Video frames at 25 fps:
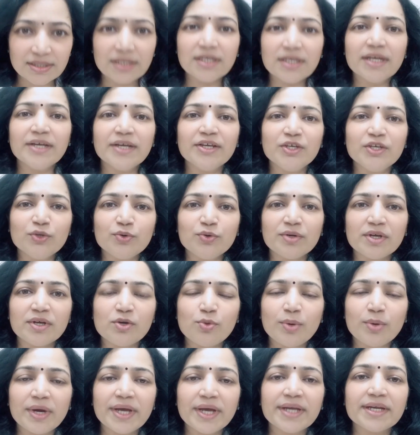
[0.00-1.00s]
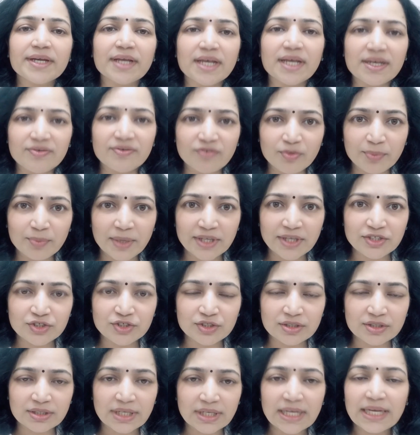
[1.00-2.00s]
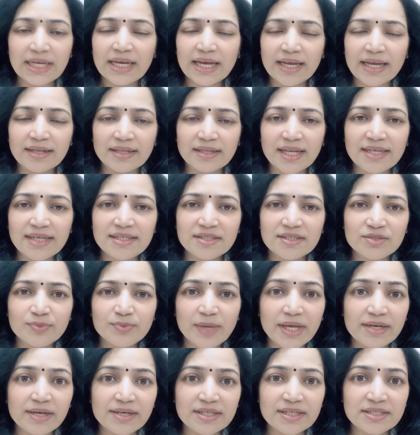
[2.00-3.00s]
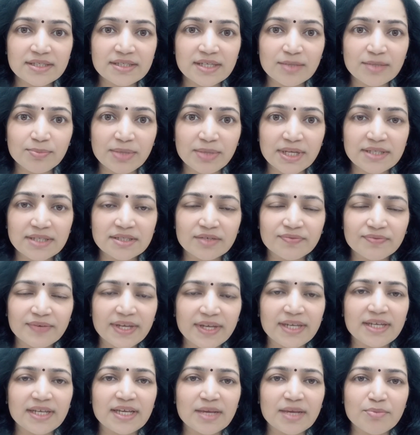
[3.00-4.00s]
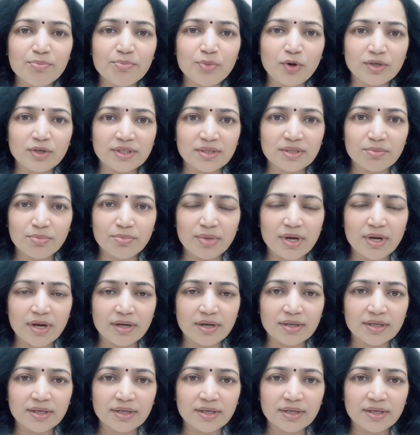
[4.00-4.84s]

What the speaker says: you require information, and that is where listening plays a very important part.